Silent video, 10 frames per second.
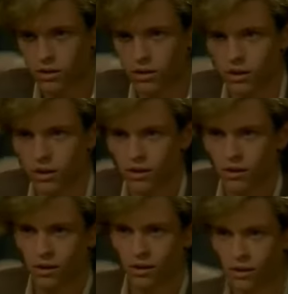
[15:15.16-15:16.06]
Oh, yeah?
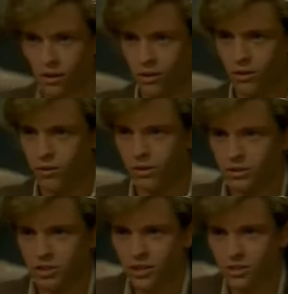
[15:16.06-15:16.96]
Why'd you
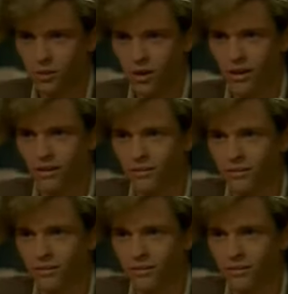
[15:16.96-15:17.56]
change your mind?